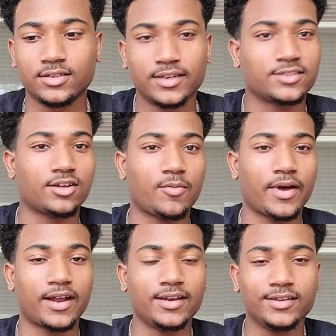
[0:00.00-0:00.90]
it's not a
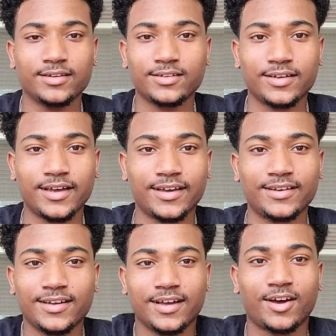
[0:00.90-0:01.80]
bad idea
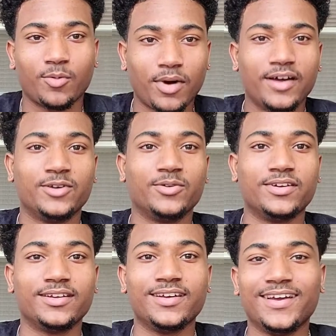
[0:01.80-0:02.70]
and I don't mind doing it.